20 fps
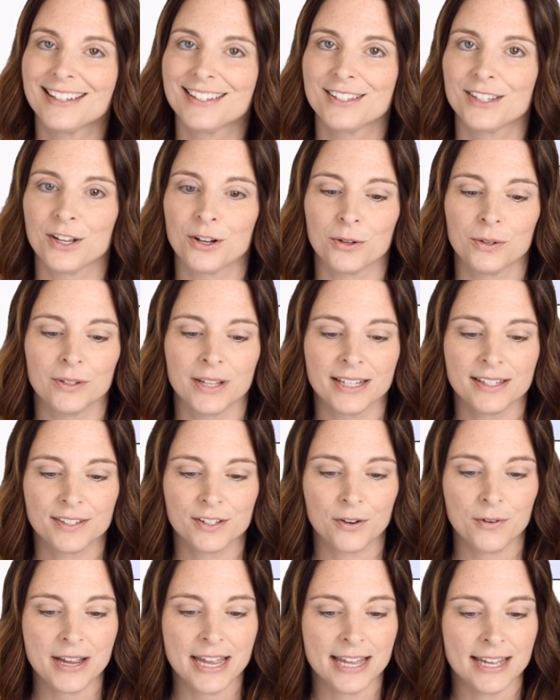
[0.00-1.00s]
So let's
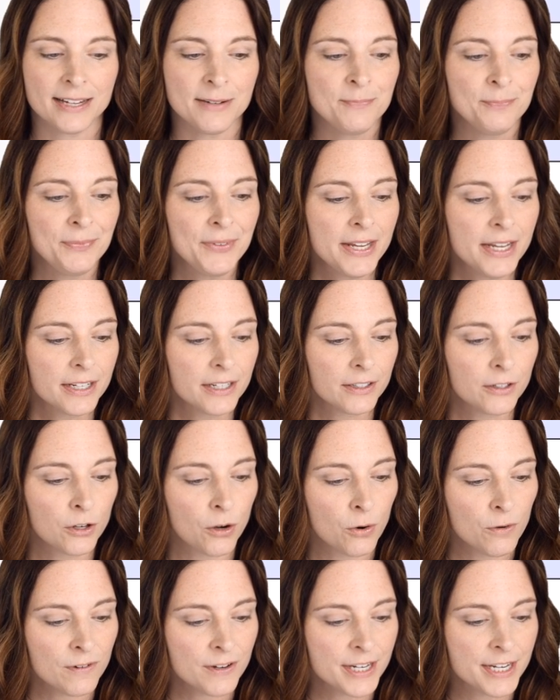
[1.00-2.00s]
go ahead,
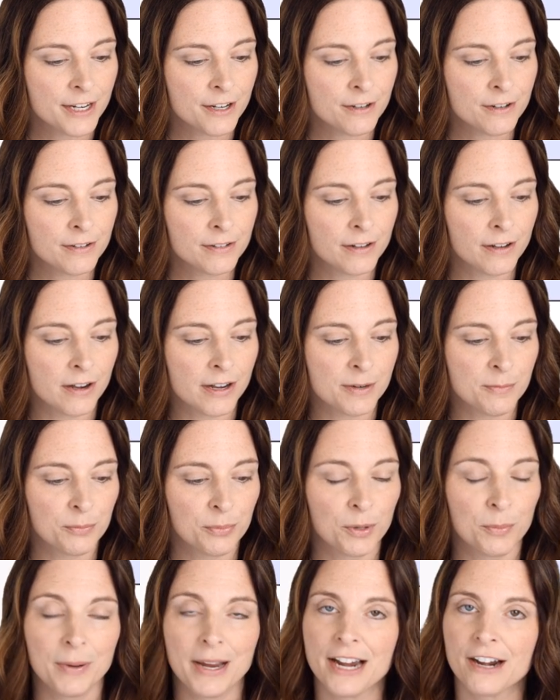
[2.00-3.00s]
go over here on
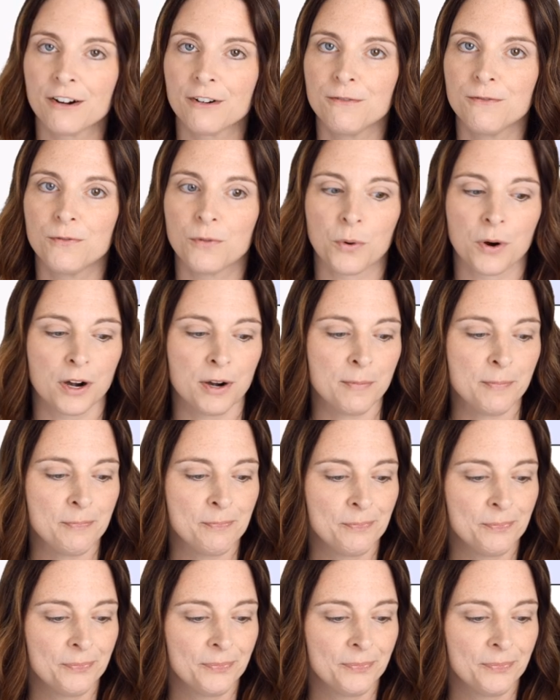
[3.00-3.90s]
Prepare a Form,